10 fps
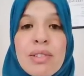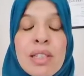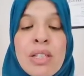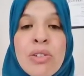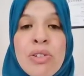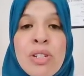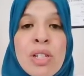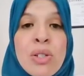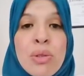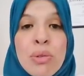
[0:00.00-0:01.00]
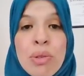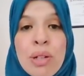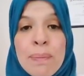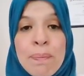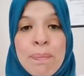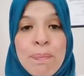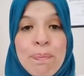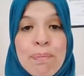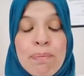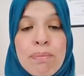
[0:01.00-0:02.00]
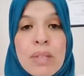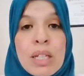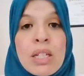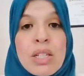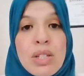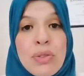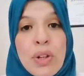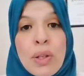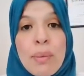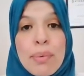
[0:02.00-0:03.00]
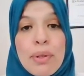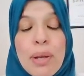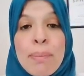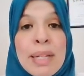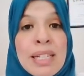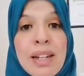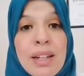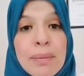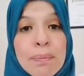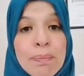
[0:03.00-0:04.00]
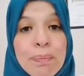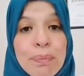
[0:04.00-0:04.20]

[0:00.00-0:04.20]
leaders need to develop and maintain.